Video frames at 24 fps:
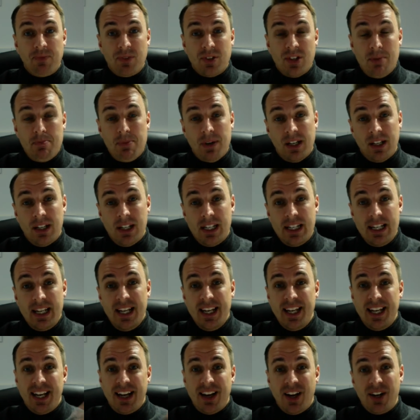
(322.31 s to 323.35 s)

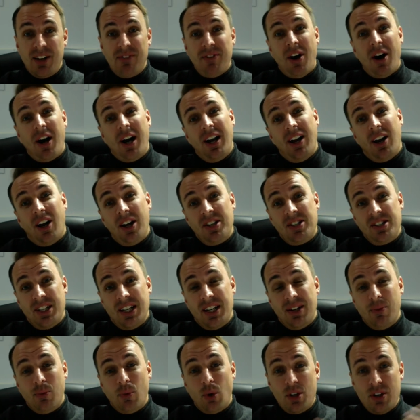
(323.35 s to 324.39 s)
typically kind of
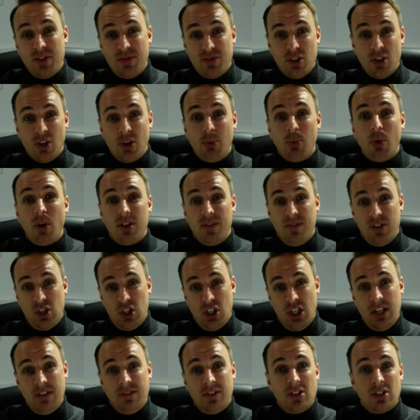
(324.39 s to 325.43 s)
highlighting what you've done and what you've
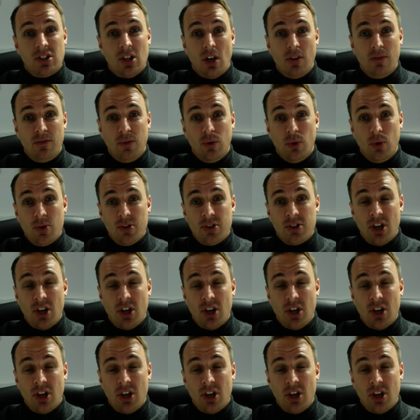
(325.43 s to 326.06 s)
achieved and so forth.